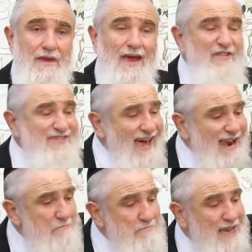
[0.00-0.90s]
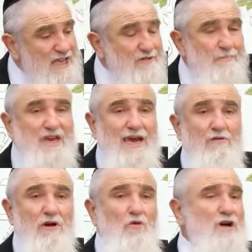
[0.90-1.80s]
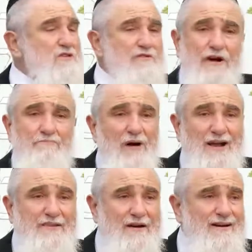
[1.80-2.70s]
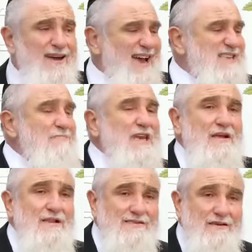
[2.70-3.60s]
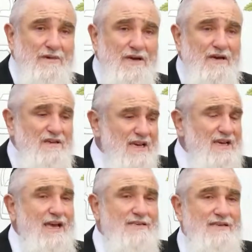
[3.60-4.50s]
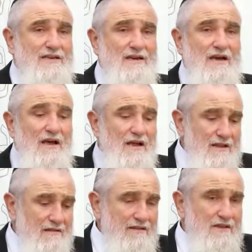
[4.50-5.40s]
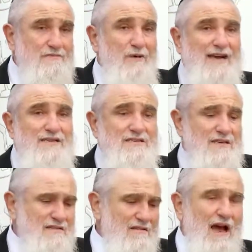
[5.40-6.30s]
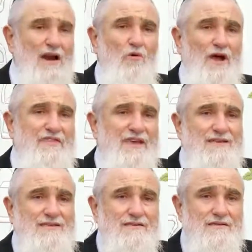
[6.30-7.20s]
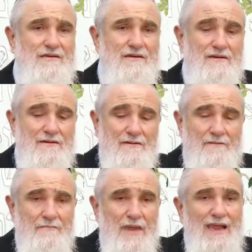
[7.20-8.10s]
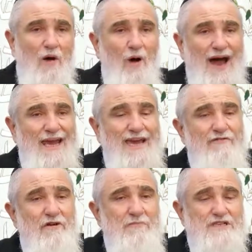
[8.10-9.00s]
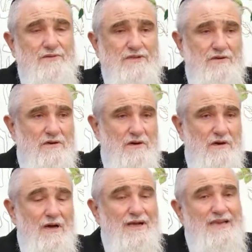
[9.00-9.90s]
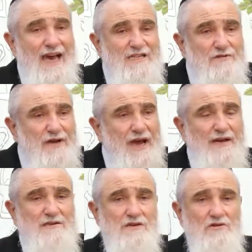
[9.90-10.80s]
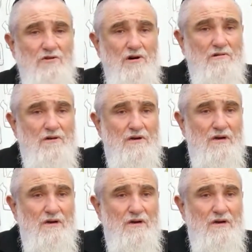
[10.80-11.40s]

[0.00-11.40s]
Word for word: If it's not a means for me to get reward, so if I'm putter, it's meaningless to me. So he kicks it, despises it. I don't want this. Now, why do you give him mitzvah sukkah? Teshu came to Duru.